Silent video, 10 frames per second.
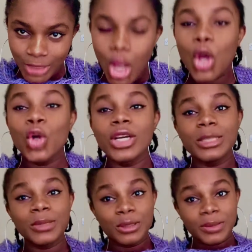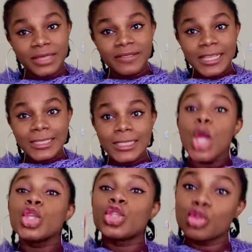Who caused me to behave like this?
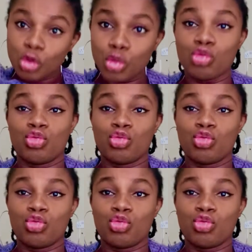It's you.